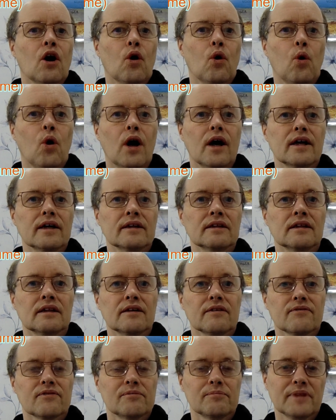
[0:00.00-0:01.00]

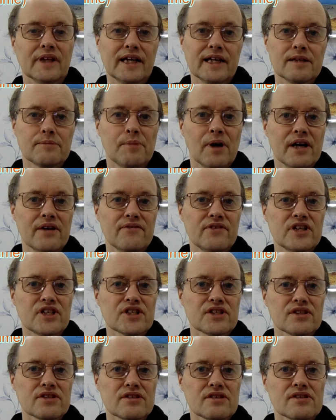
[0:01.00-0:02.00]
Juan from Plagued by
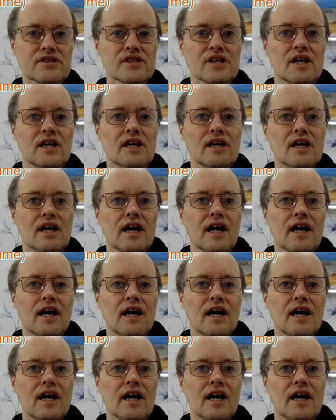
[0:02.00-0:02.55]
Visions,